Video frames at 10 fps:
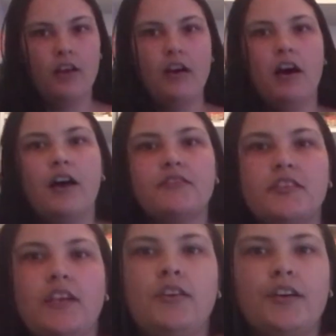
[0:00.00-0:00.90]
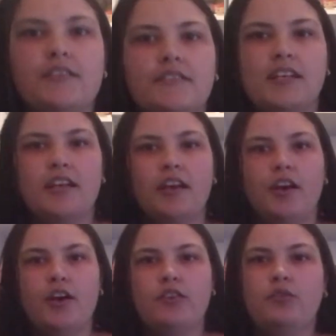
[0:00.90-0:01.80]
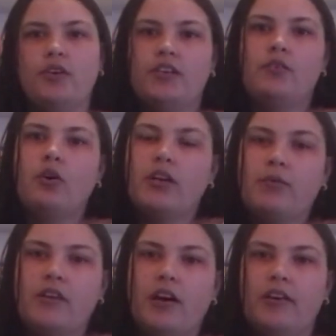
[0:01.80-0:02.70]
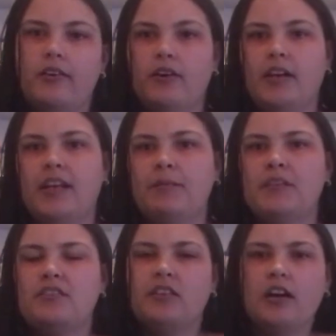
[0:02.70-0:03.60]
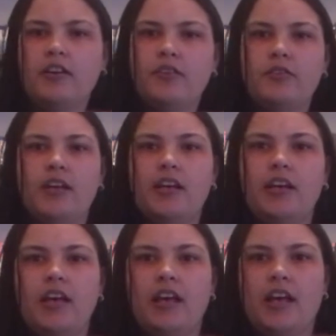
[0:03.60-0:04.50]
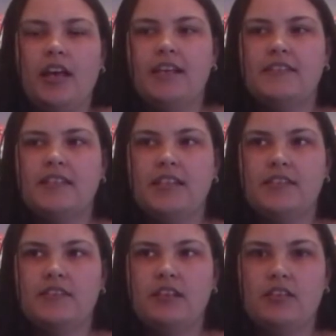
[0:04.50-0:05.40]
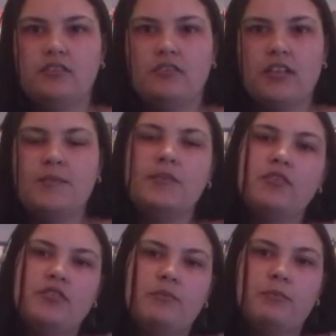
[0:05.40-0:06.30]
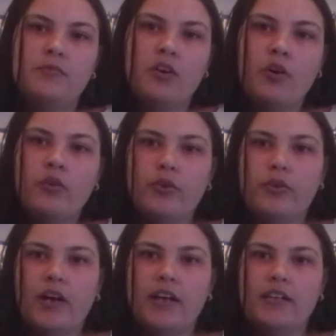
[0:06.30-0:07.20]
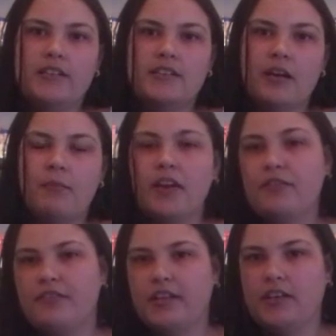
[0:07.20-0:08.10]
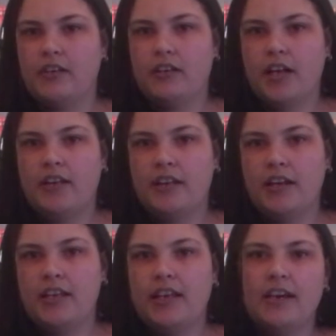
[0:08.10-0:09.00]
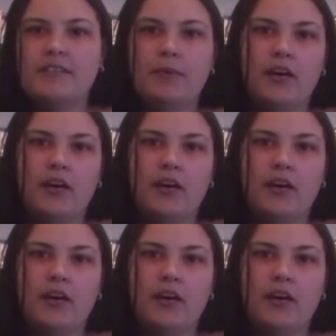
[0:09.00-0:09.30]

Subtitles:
After that, you get to see Yuki talking with Kakeru, and he admits to Kakeru that he sees that he's been using Toru as a mother figure, and that he cares about